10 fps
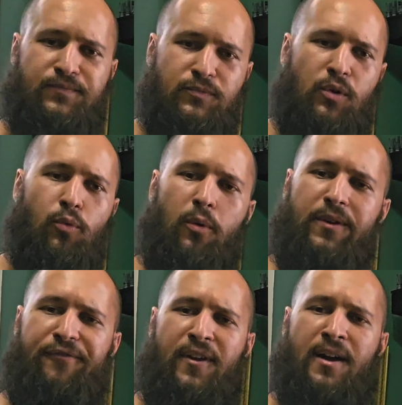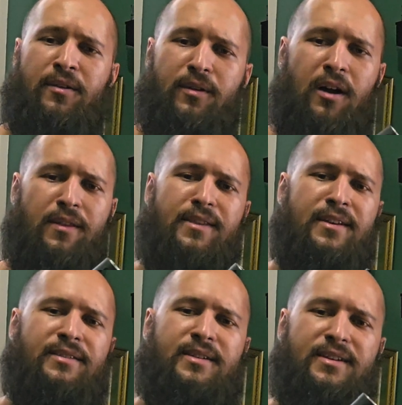What we found on
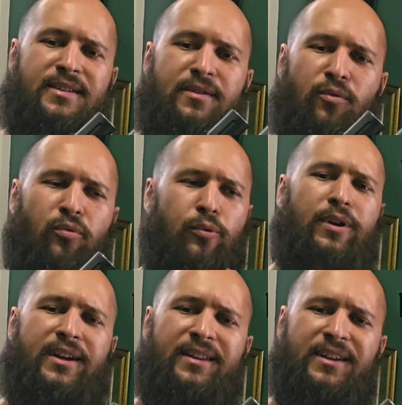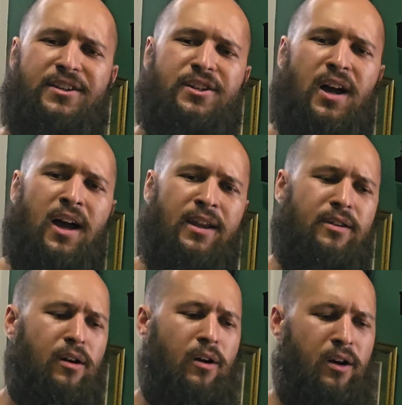this is it really shined
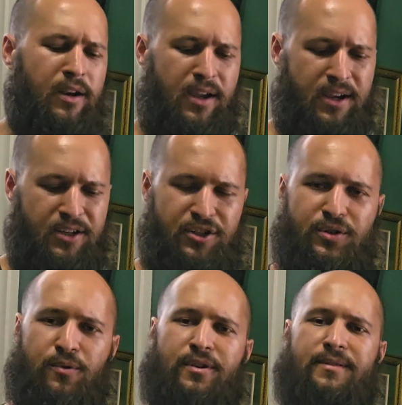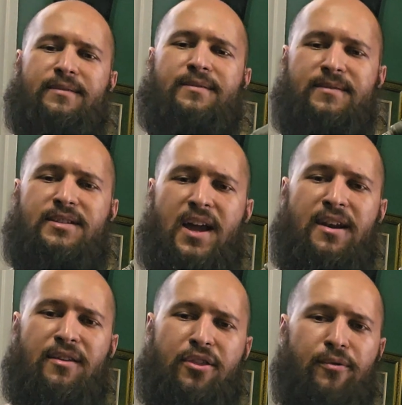on a short
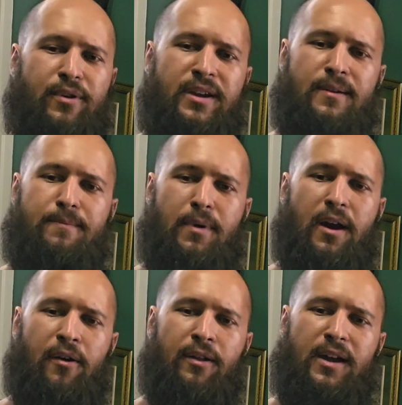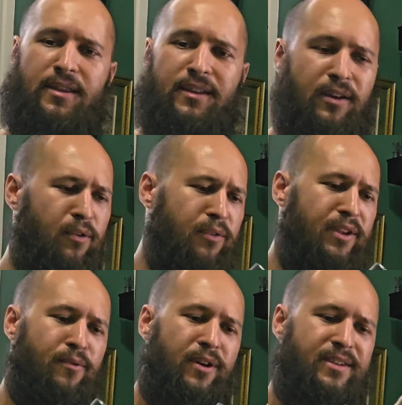10.3 barrel. And the only
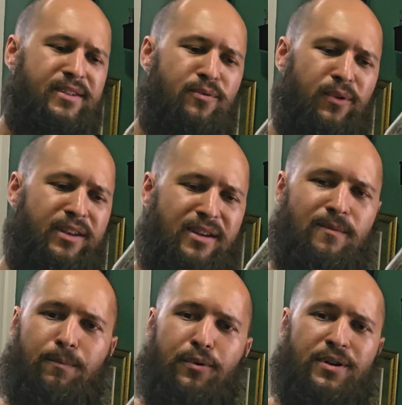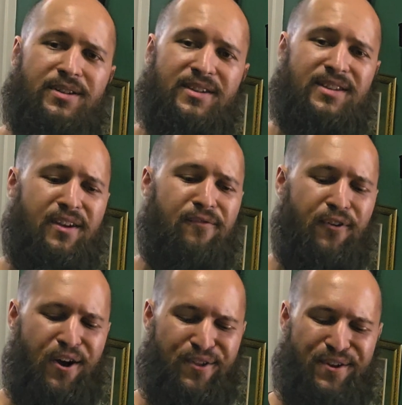reason we didn't push this thing
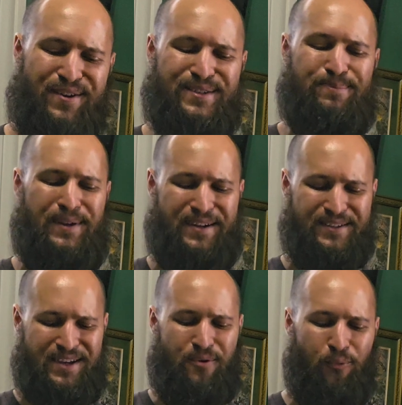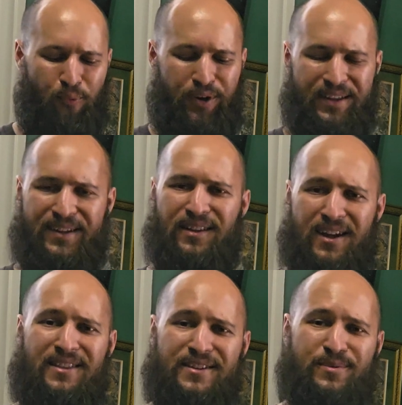farther is because I really
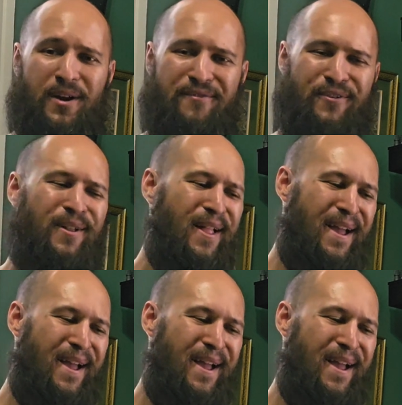like this rifle.